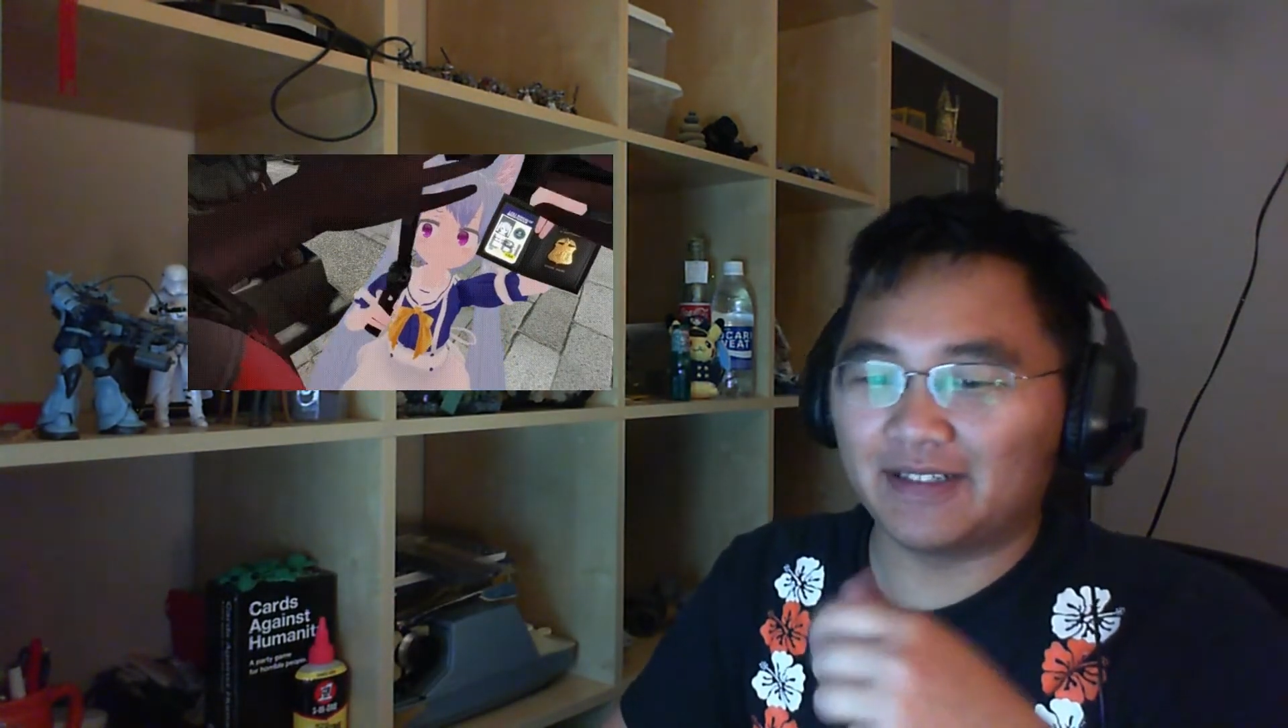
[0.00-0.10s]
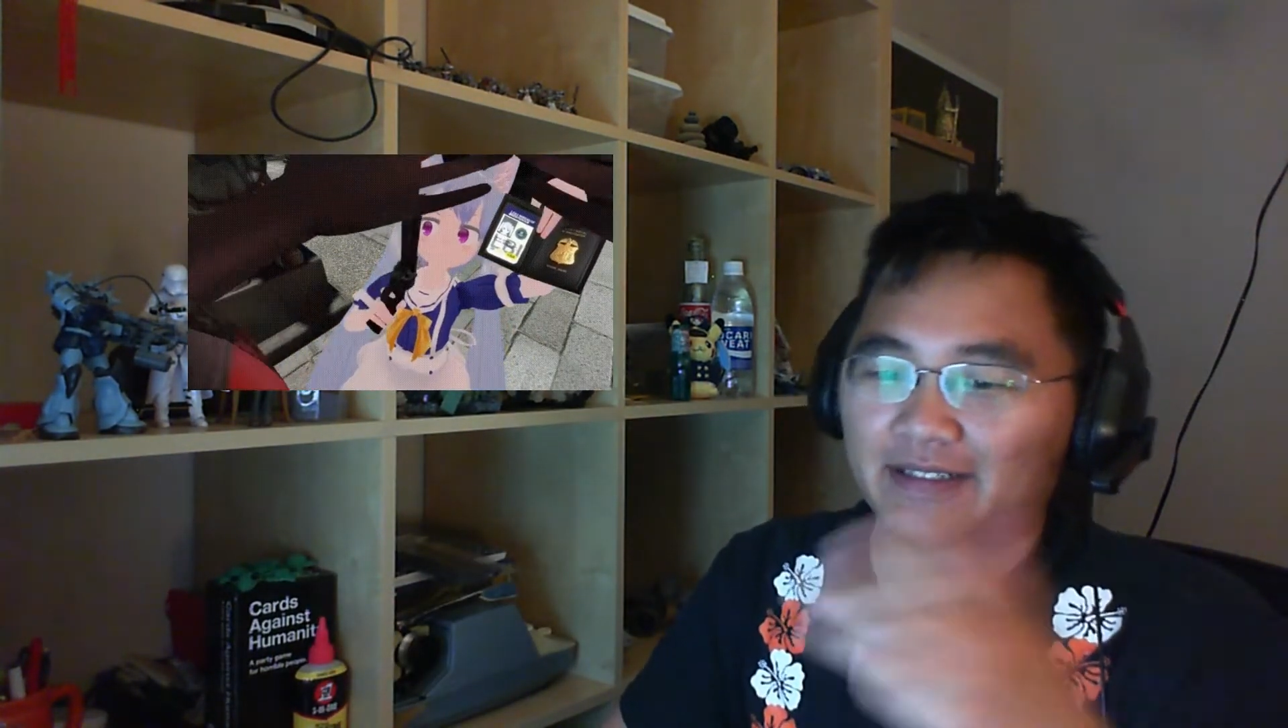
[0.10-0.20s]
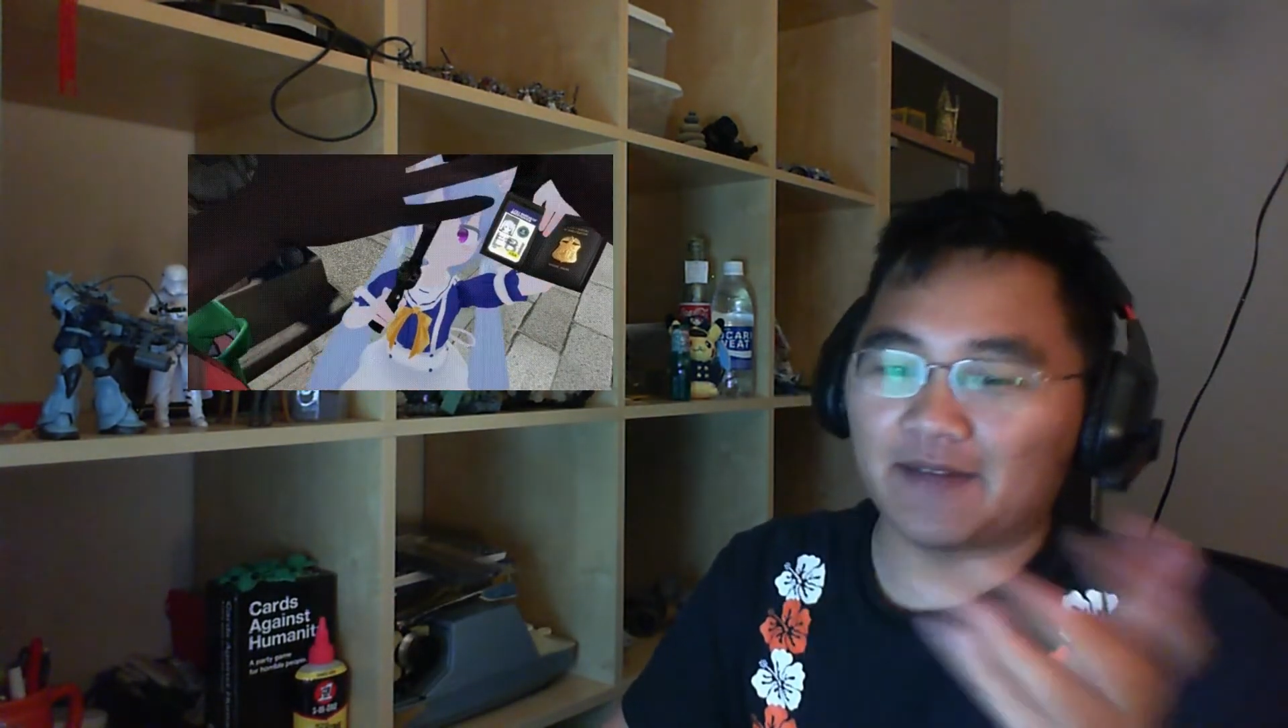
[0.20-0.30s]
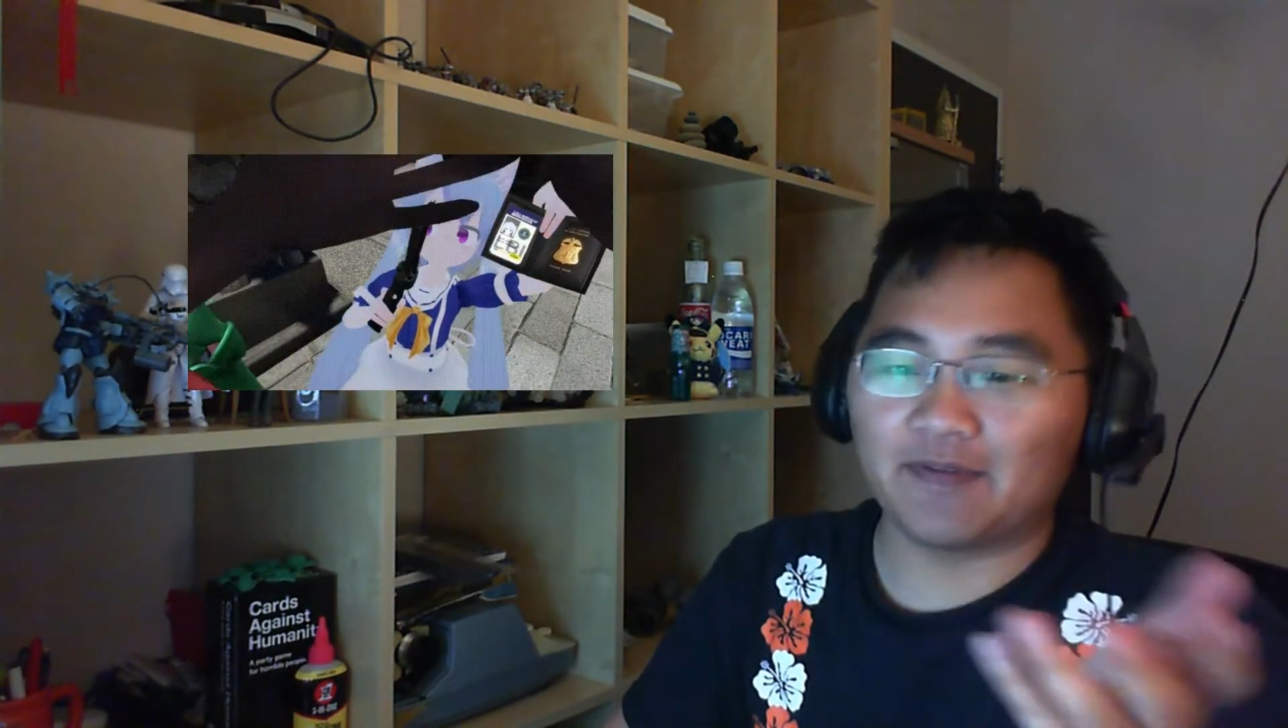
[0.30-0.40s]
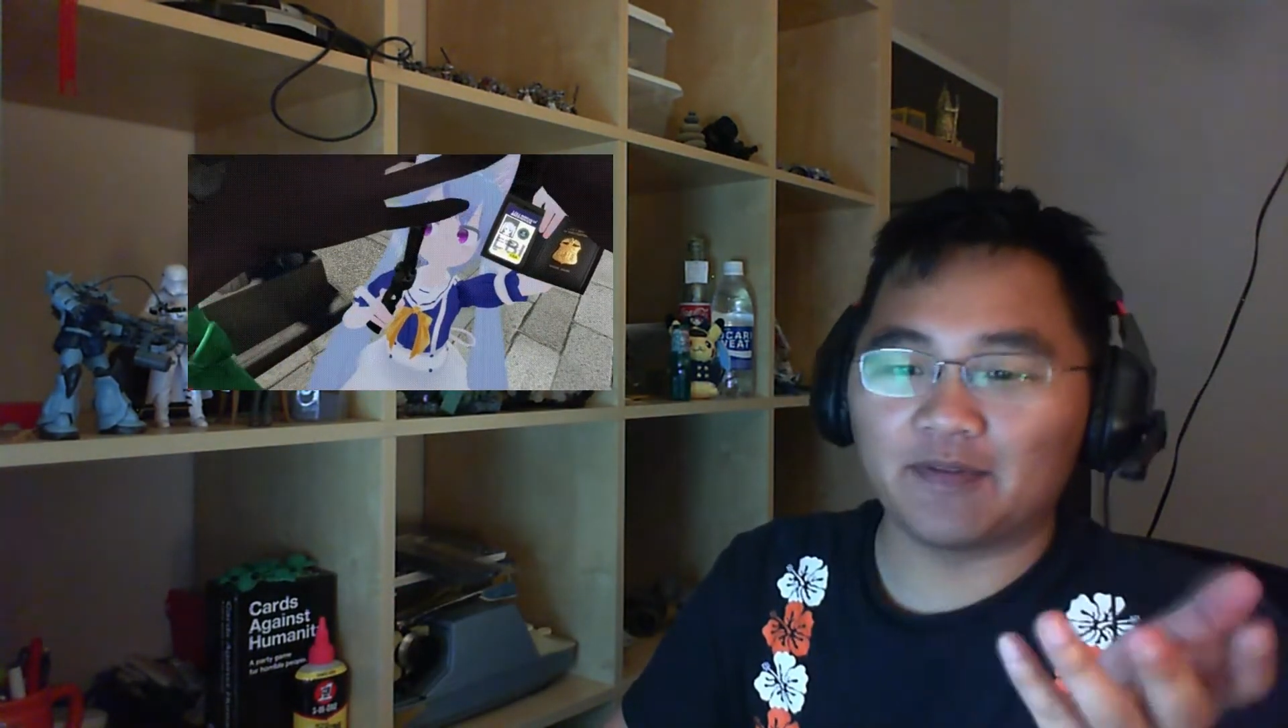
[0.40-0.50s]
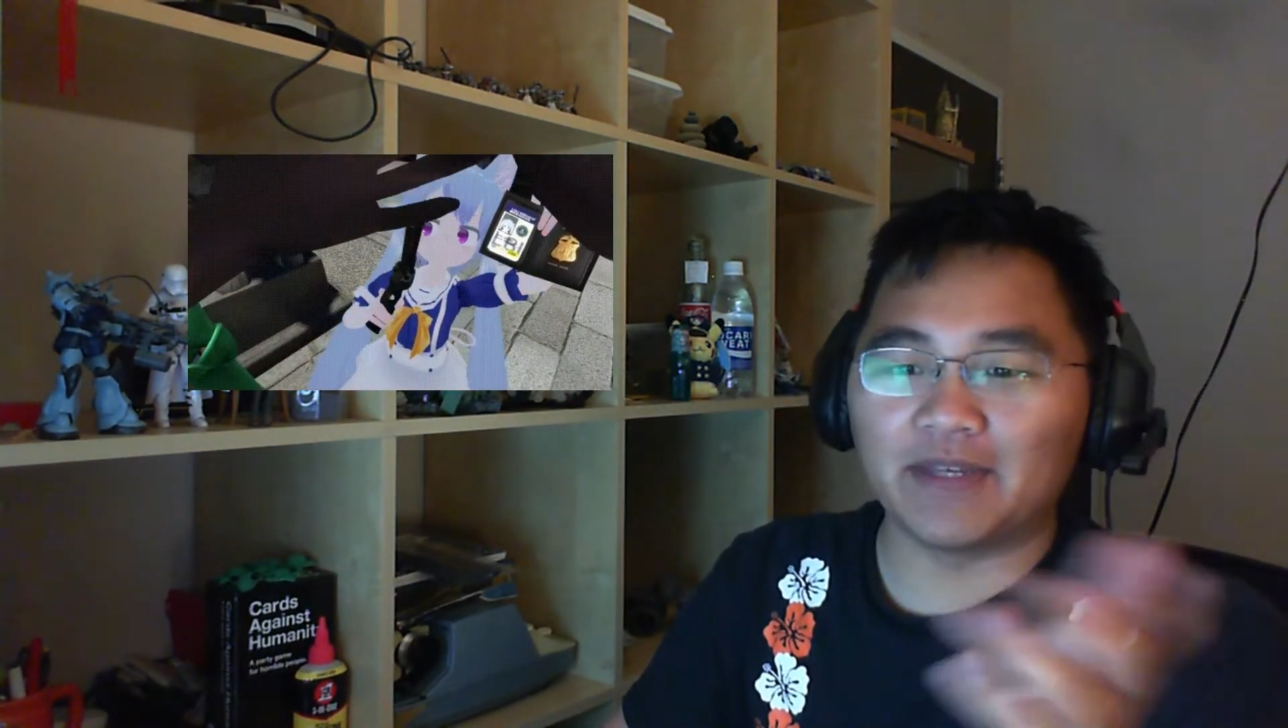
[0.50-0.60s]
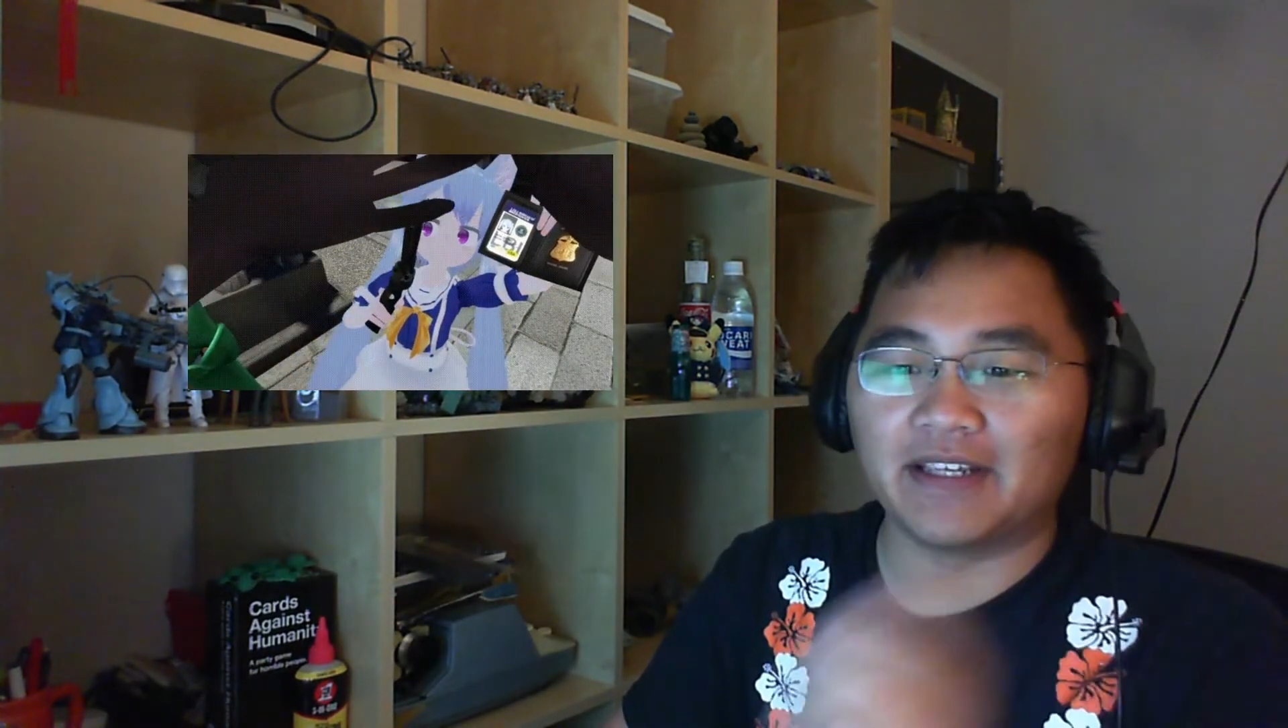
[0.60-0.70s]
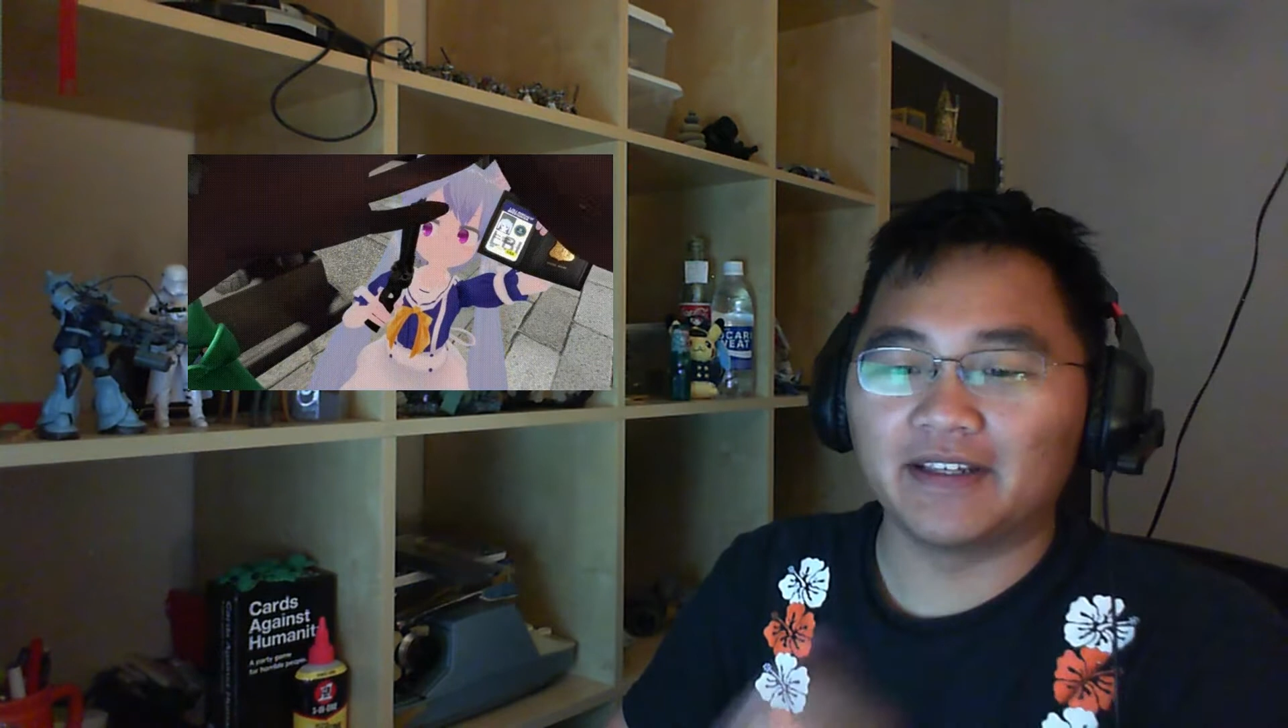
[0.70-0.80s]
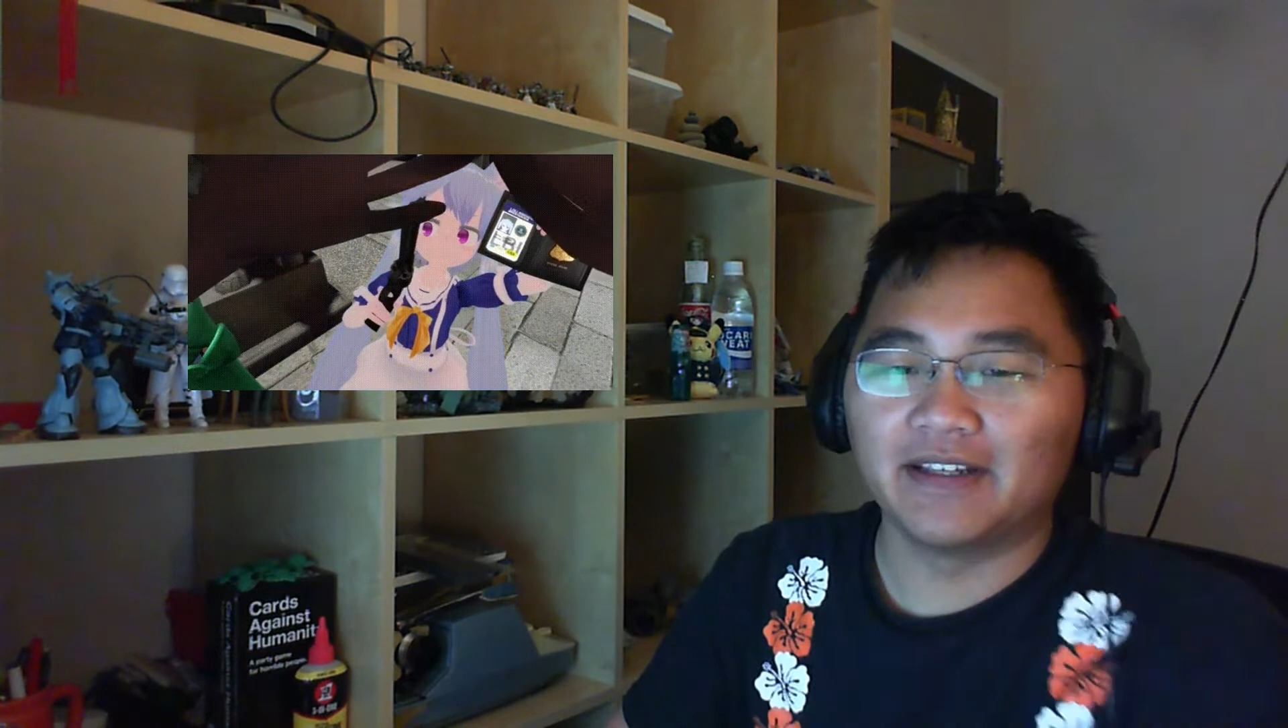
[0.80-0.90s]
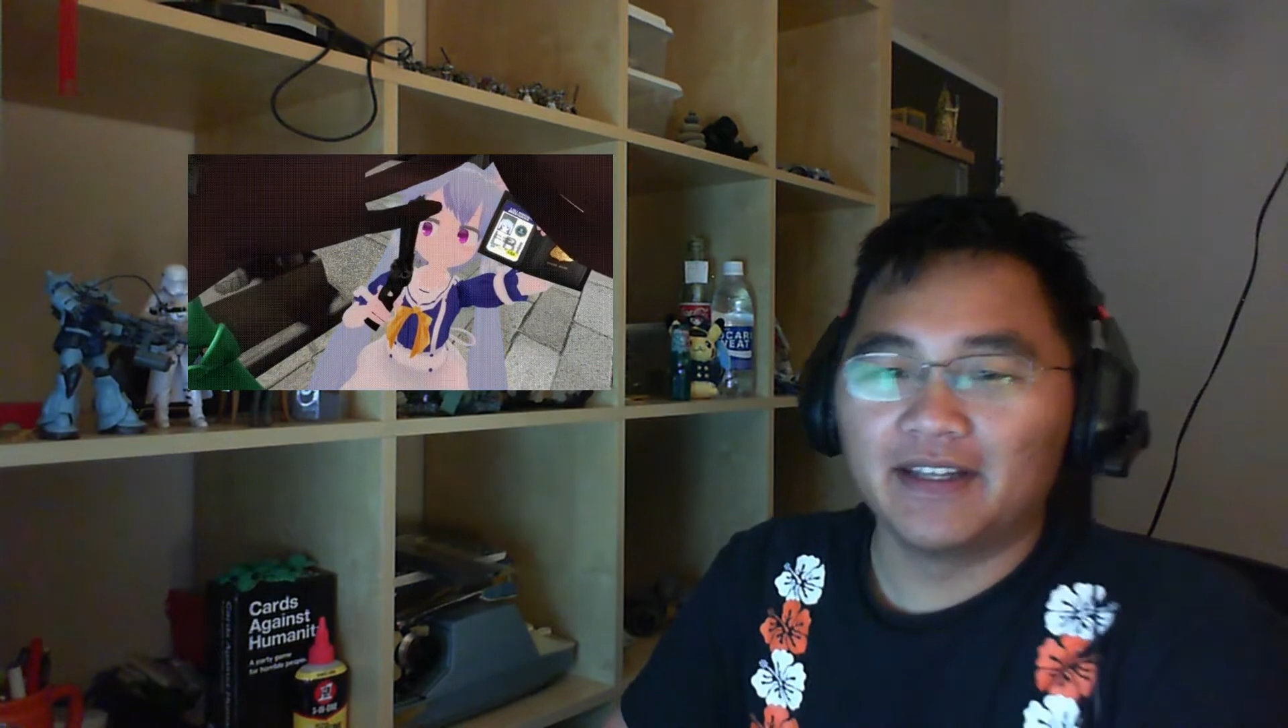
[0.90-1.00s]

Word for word: except for me,